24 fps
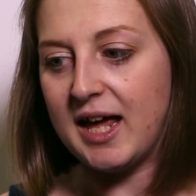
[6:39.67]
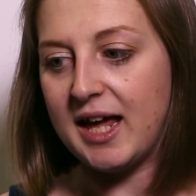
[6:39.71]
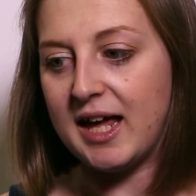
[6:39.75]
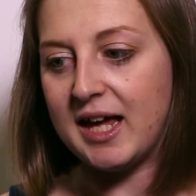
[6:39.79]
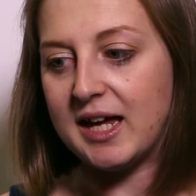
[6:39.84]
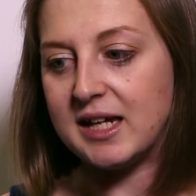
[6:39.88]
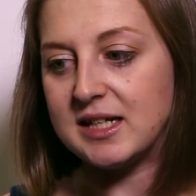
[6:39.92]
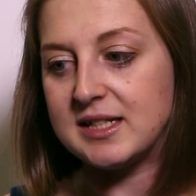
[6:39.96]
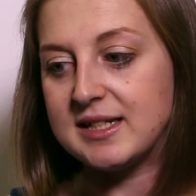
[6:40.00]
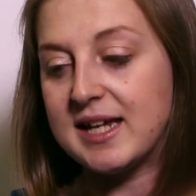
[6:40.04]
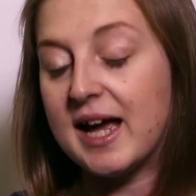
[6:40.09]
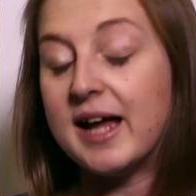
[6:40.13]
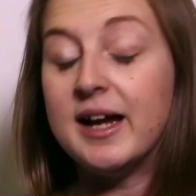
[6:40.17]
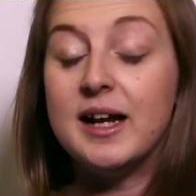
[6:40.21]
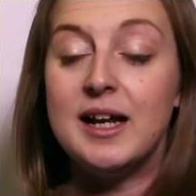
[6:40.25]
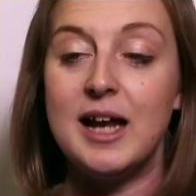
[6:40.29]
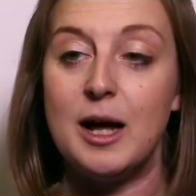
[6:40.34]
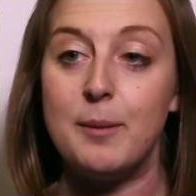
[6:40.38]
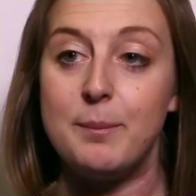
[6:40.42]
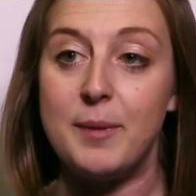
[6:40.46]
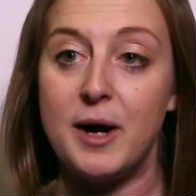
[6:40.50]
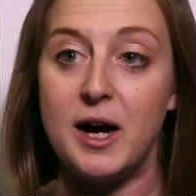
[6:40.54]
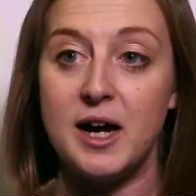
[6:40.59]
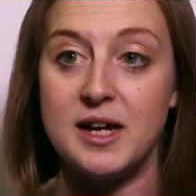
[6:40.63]
it can
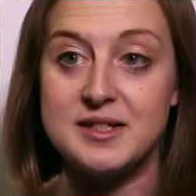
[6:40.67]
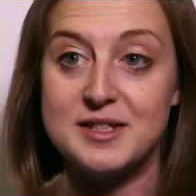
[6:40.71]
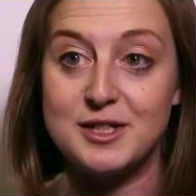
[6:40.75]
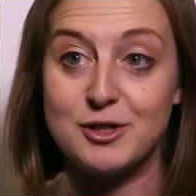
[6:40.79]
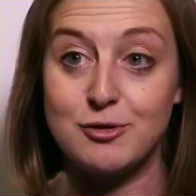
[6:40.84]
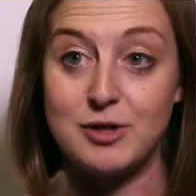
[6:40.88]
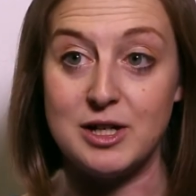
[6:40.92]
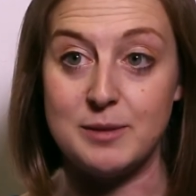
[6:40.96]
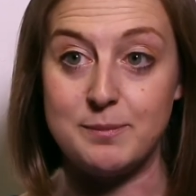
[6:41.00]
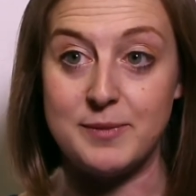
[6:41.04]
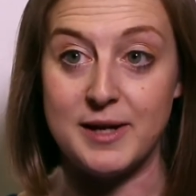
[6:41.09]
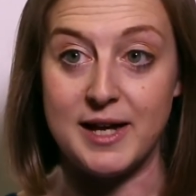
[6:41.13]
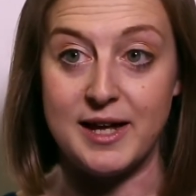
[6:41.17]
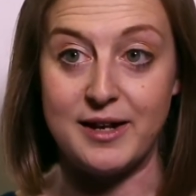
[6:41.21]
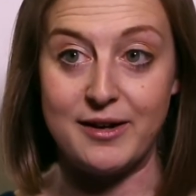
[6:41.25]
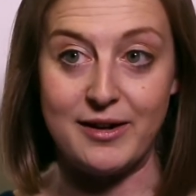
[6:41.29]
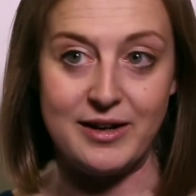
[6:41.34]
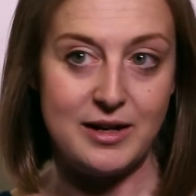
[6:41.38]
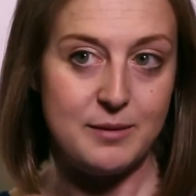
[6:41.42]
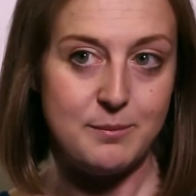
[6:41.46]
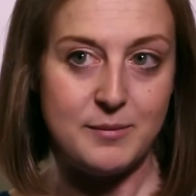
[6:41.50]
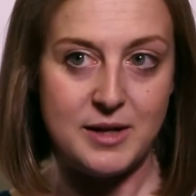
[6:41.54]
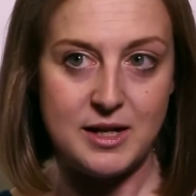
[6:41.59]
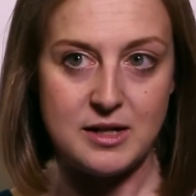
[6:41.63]
allow bias to creep in,
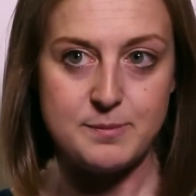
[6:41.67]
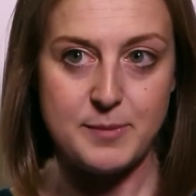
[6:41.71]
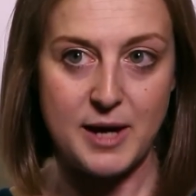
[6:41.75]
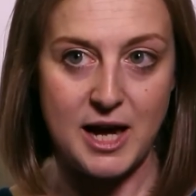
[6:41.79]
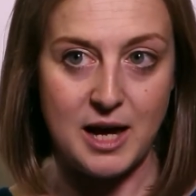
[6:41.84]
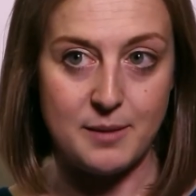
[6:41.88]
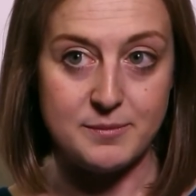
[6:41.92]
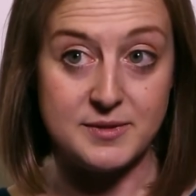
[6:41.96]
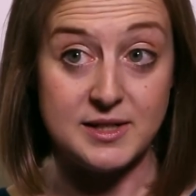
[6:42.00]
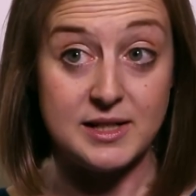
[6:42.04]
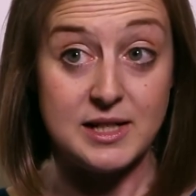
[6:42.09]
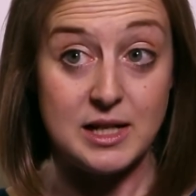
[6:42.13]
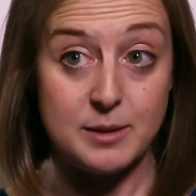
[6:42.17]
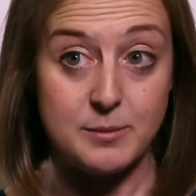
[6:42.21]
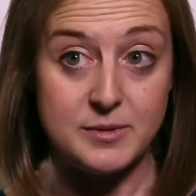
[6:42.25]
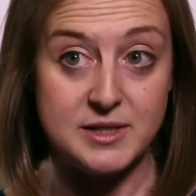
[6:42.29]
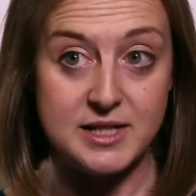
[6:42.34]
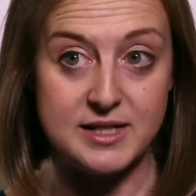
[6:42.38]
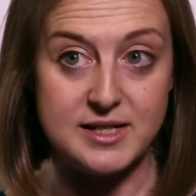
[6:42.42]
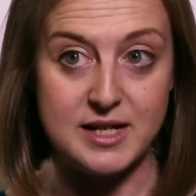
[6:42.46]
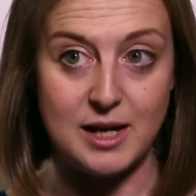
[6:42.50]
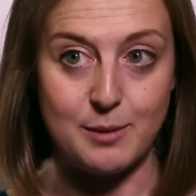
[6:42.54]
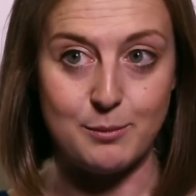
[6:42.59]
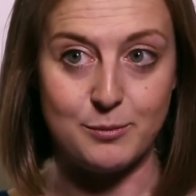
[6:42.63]
and it means perhaps a
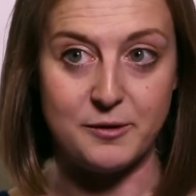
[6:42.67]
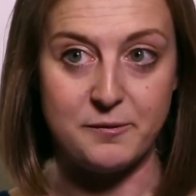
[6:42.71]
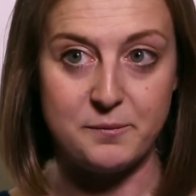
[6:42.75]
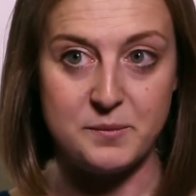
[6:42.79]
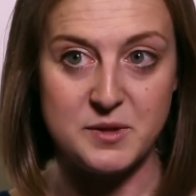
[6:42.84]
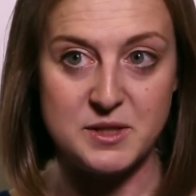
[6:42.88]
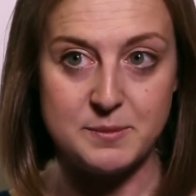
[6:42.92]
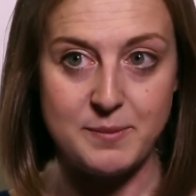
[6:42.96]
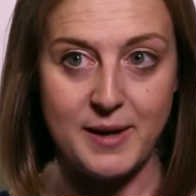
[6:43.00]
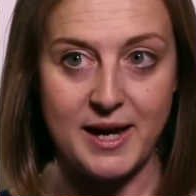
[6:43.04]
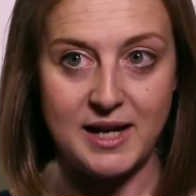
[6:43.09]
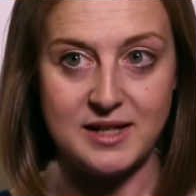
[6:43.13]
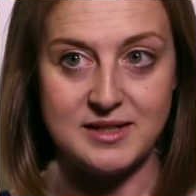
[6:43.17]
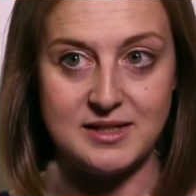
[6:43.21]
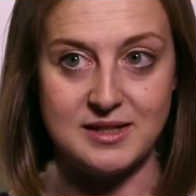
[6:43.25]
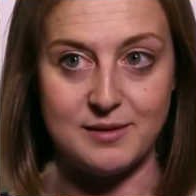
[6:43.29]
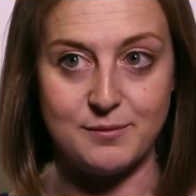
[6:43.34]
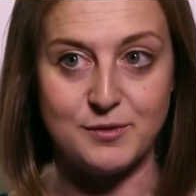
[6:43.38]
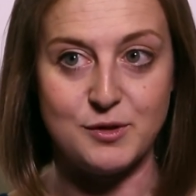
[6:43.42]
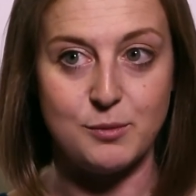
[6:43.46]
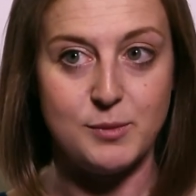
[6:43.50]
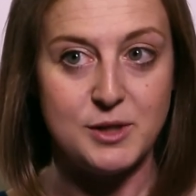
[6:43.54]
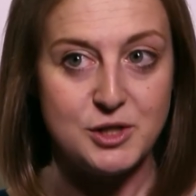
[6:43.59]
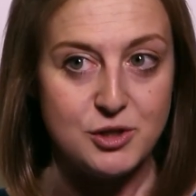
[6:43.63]
limited number of
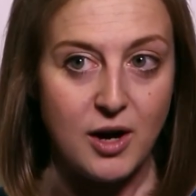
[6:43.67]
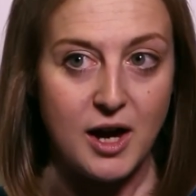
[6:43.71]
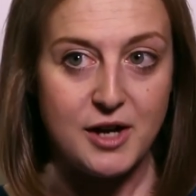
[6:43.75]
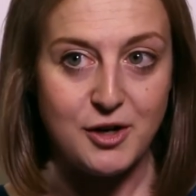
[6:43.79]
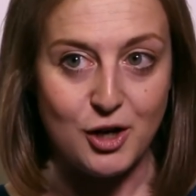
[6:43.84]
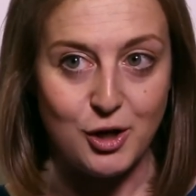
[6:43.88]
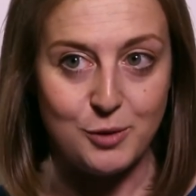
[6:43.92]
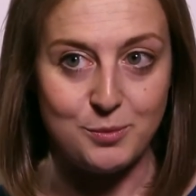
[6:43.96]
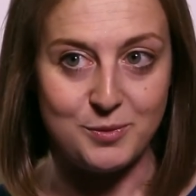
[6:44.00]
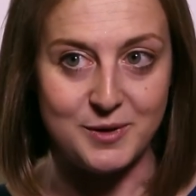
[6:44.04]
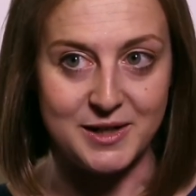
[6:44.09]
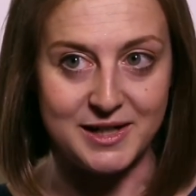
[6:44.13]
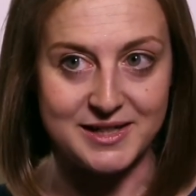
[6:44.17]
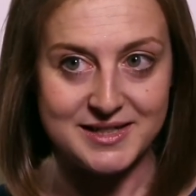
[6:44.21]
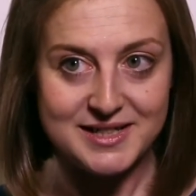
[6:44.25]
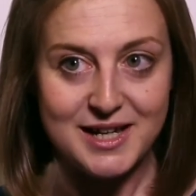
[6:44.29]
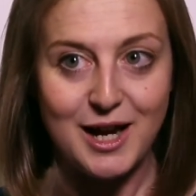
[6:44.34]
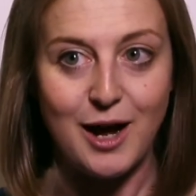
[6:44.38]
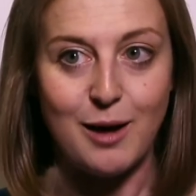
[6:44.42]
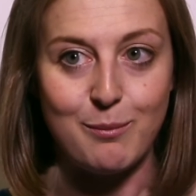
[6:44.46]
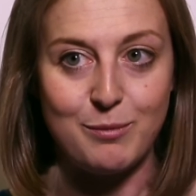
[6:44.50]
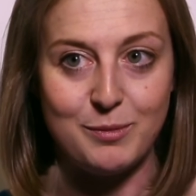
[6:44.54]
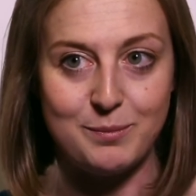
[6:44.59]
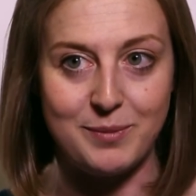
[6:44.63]
perspectives. So we tried opening it
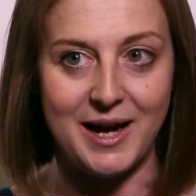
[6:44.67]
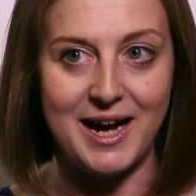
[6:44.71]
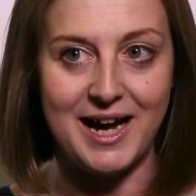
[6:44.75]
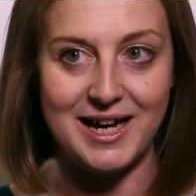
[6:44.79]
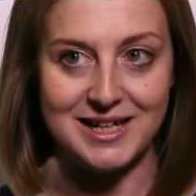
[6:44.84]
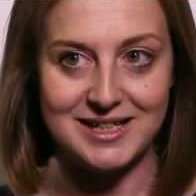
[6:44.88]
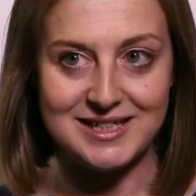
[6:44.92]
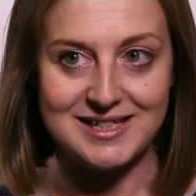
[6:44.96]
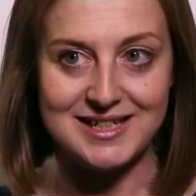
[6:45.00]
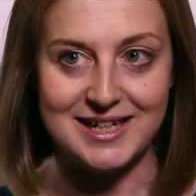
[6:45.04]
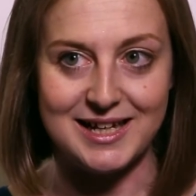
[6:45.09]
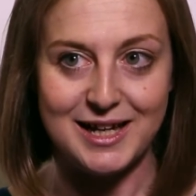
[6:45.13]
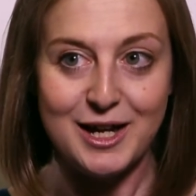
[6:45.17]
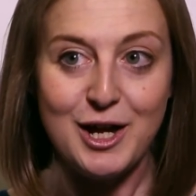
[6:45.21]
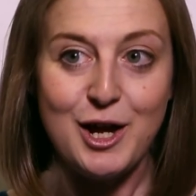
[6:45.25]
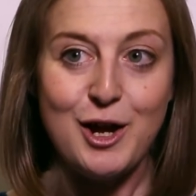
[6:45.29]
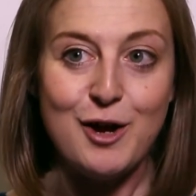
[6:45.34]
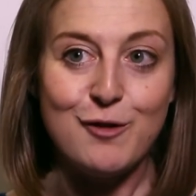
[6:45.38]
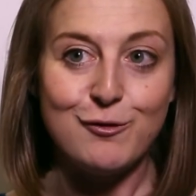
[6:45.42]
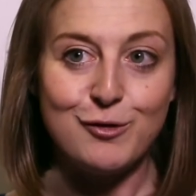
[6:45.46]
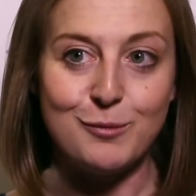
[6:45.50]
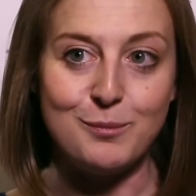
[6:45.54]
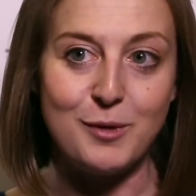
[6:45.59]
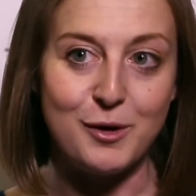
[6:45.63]
up, but actually
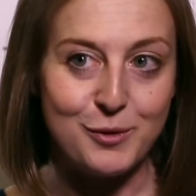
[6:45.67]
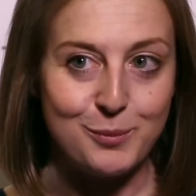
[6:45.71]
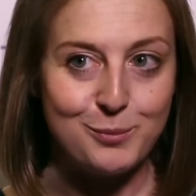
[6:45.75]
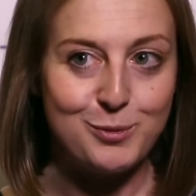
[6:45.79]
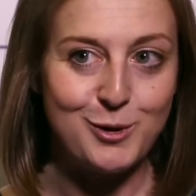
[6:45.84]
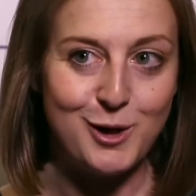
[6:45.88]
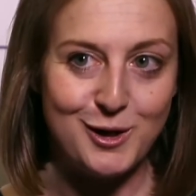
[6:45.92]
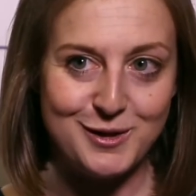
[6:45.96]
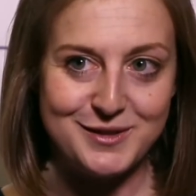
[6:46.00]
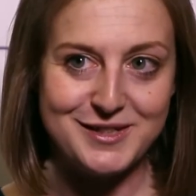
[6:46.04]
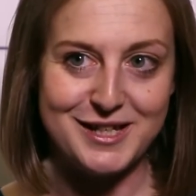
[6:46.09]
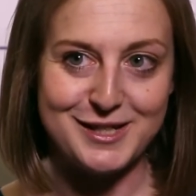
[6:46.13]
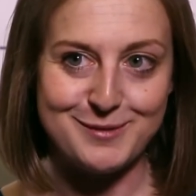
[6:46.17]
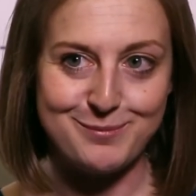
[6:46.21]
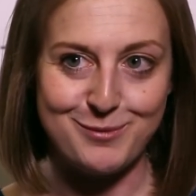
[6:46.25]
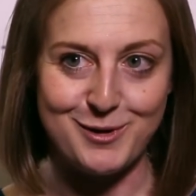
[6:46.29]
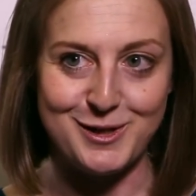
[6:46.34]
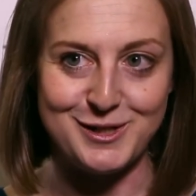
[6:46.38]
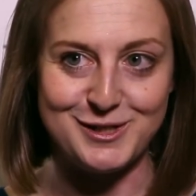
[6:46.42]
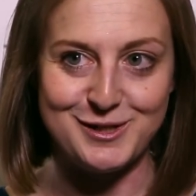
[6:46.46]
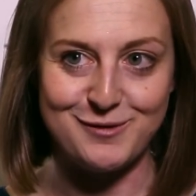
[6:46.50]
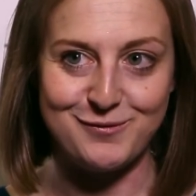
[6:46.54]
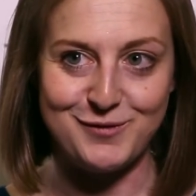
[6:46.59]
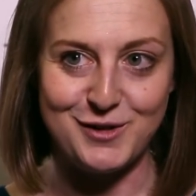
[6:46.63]
from both a process
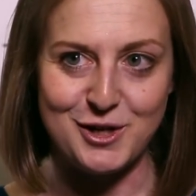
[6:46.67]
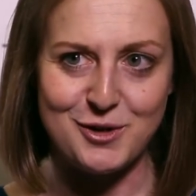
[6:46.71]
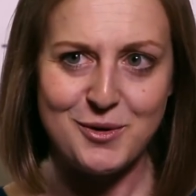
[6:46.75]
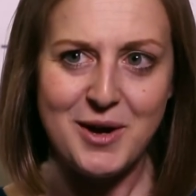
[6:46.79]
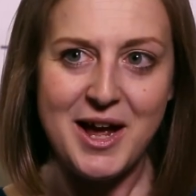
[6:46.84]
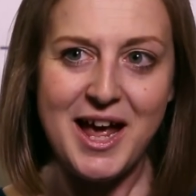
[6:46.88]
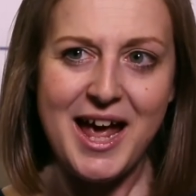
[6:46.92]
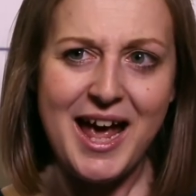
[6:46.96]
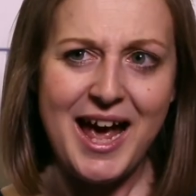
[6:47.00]
point of view